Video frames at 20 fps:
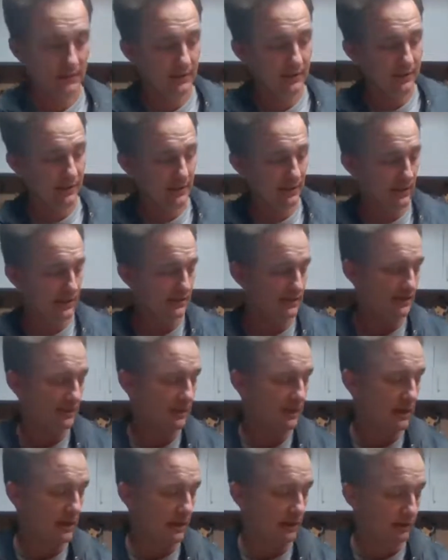in the night
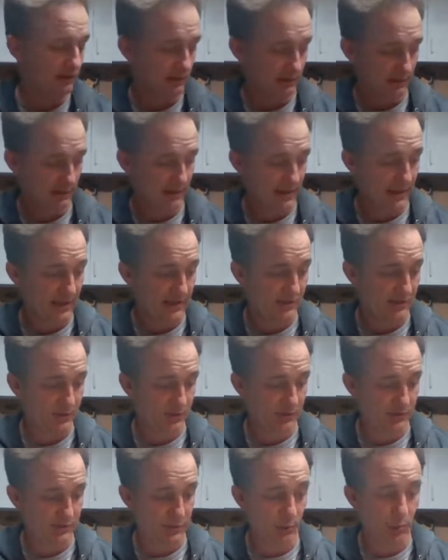sky? And the answer
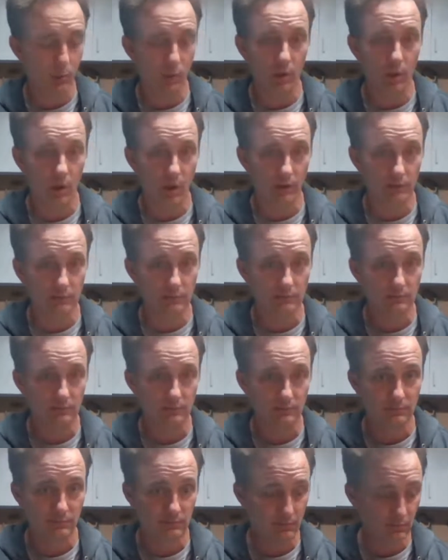is a whole lot.
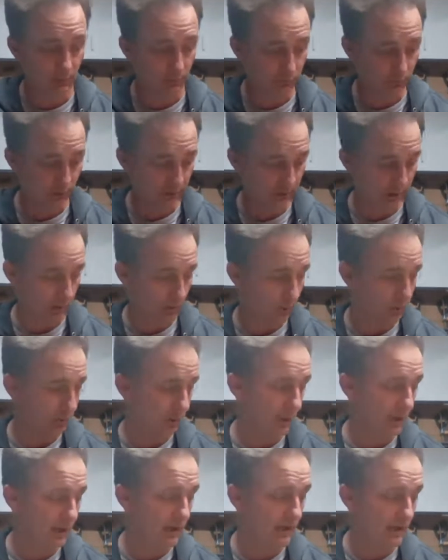Well, really a whole
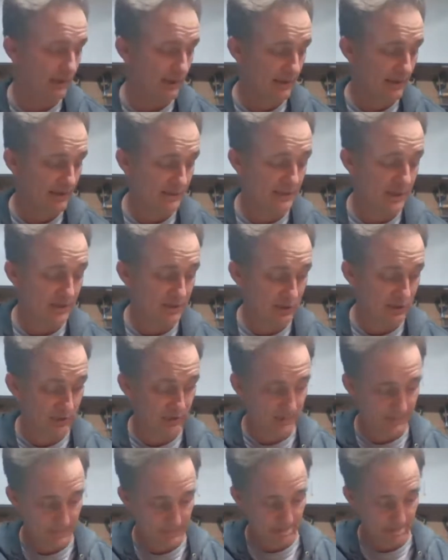lot. It's actually,
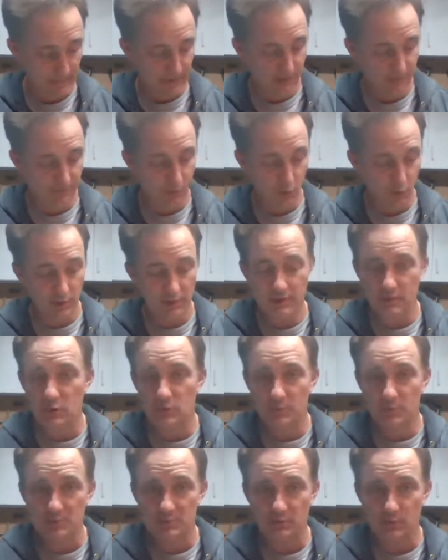if only
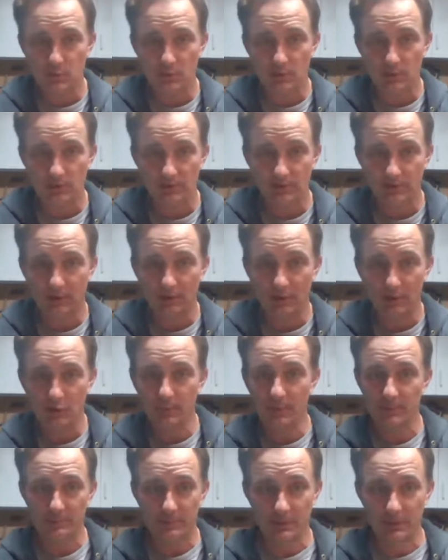humans were a little
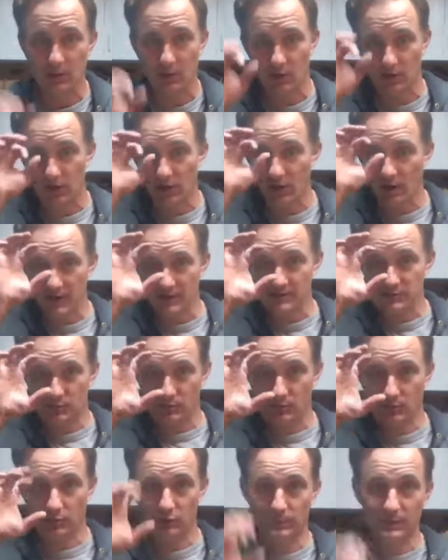bit bigger and our eyes were
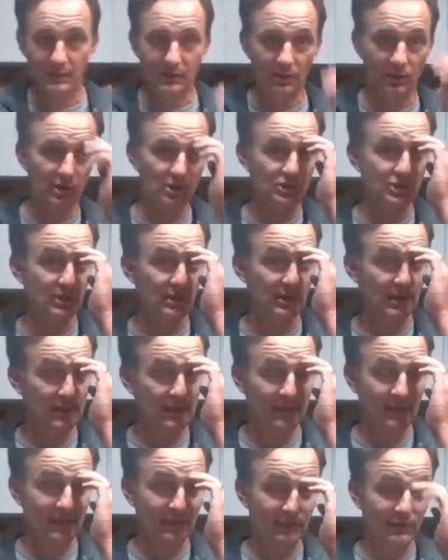a little bit larger,
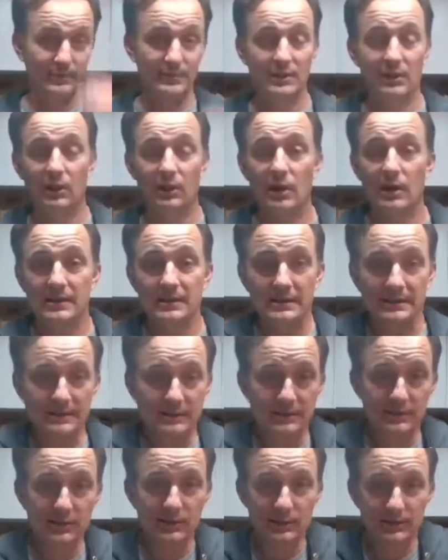it would be a lot
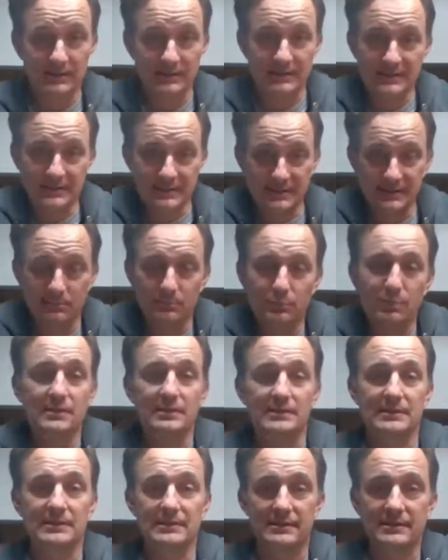easier to see some pretty
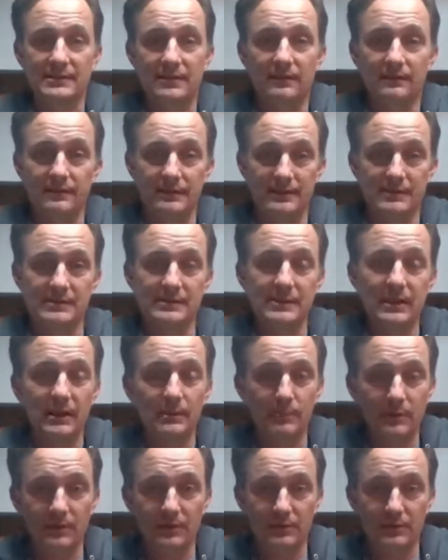neat stuff in the sky. But